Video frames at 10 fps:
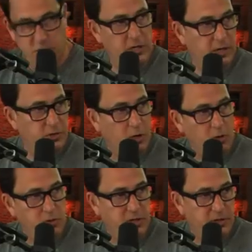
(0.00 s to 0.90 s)
Shannon's,
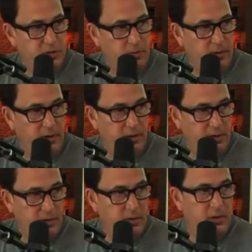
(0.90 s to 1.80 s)
oh, Shannon's not ready.
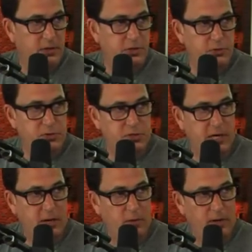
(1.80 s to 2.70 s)
She was just
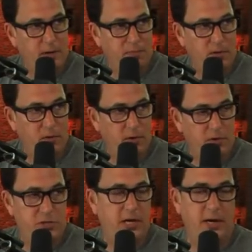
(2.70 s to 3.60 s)
getting ready to blow her
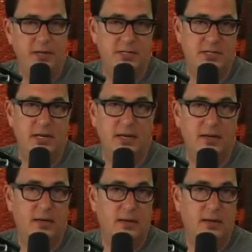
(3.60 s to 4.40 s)
nose. Shannon is sick.